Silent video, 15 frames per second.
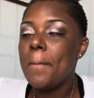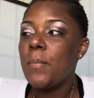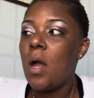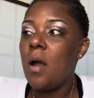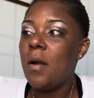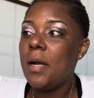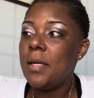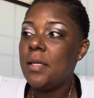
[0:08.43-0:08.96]

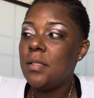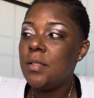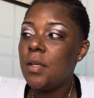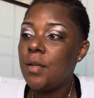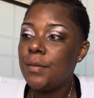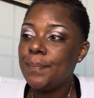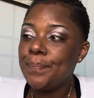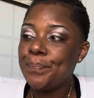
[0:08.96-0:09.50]
All right, so
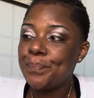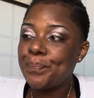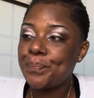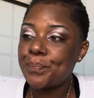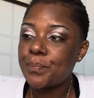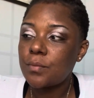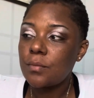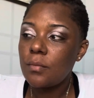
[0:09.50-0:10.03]
um,
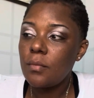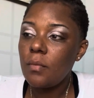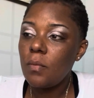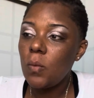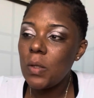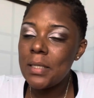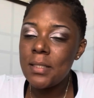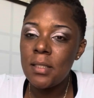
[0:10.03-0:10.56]

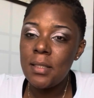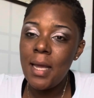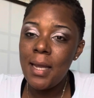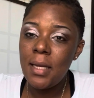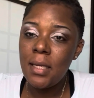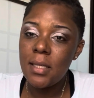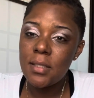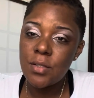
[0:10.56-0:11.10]

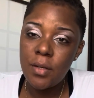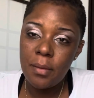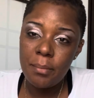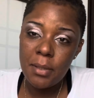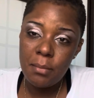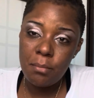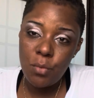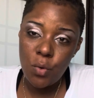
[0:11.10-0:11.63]
today is going to
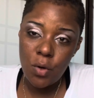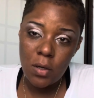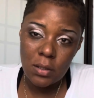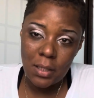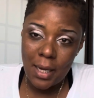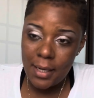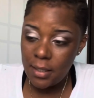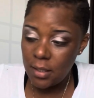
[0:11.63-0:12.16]
be more
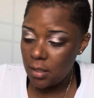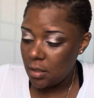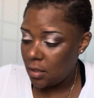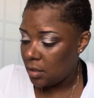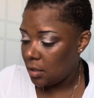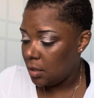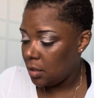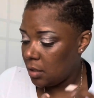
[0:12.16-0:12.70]
like a,
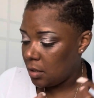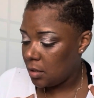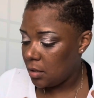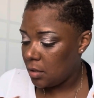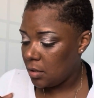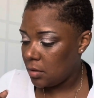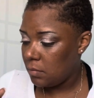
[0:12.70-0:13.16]
a